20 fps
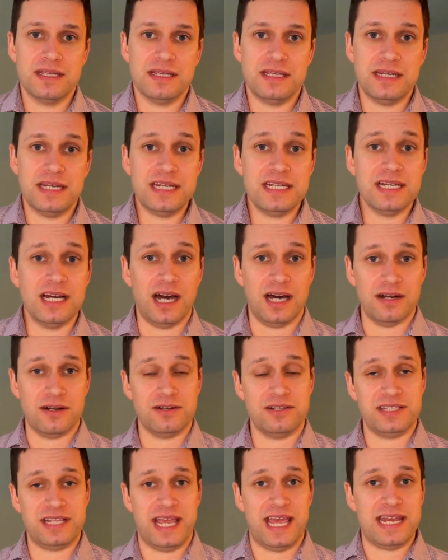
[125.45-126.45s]
you need to
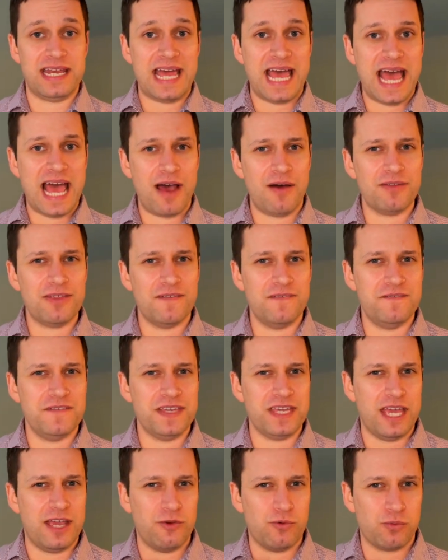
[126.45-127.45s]
understand how the
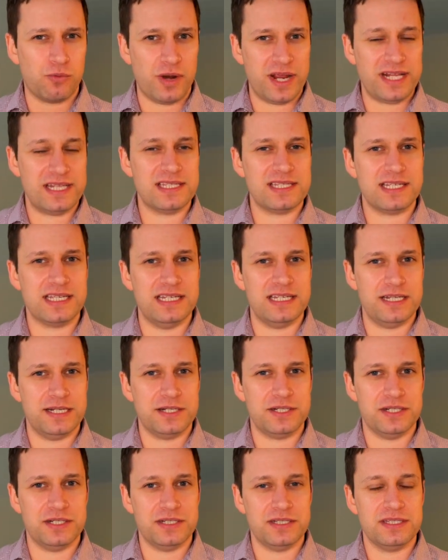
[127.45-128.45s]
VA rates
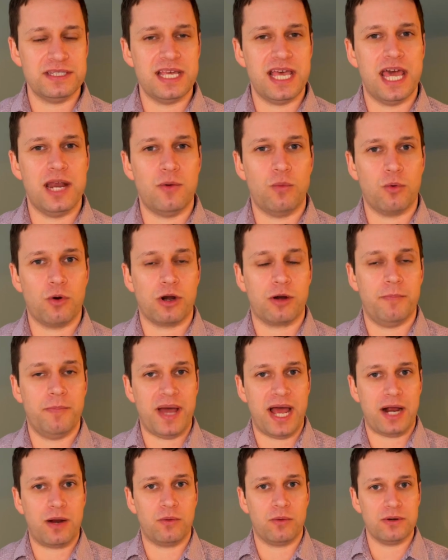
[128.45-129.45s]
conditions and work
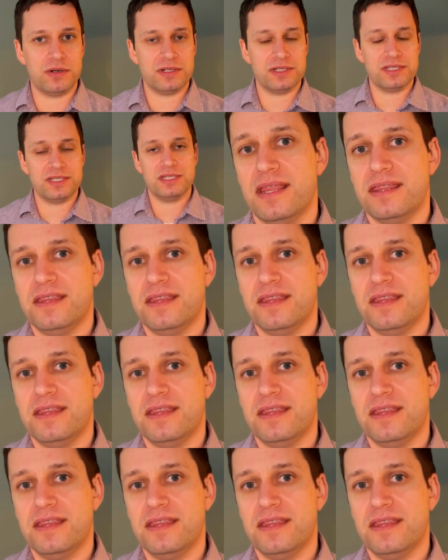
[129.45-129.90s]
backwards.